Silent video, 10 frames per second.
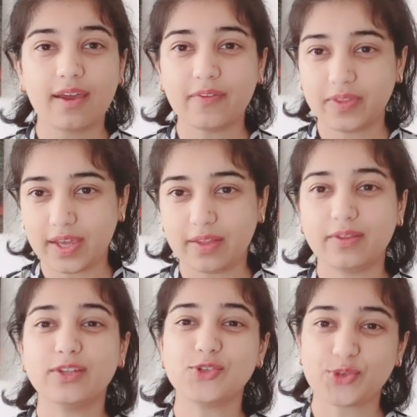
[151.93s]
and
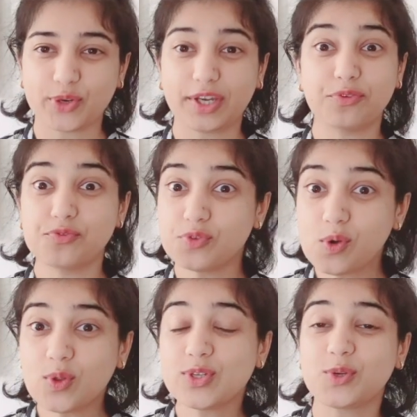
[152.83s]
then the story
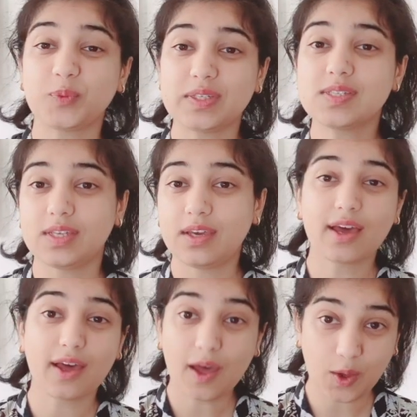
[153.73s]
unfolds and we see
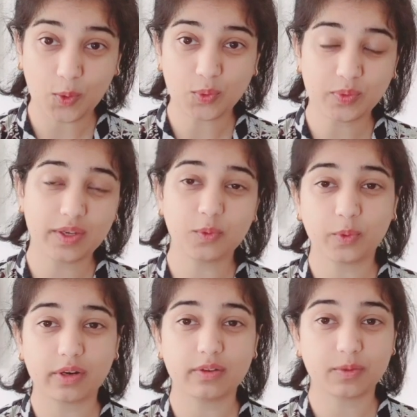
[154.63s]
how they
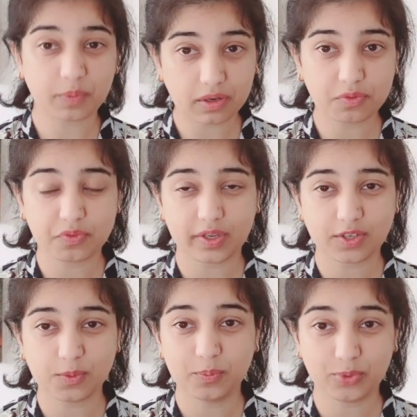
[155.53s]
were the
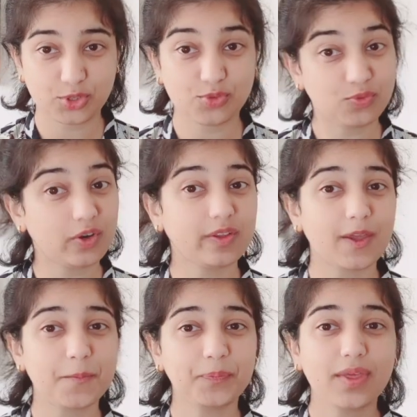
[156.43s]
perfect books for
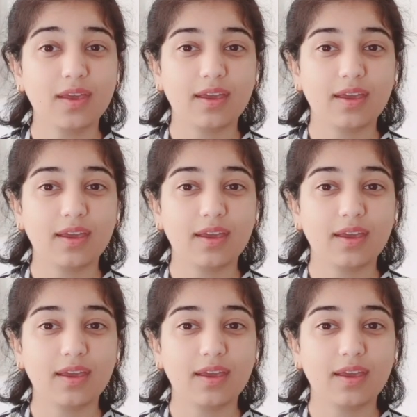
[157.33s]
them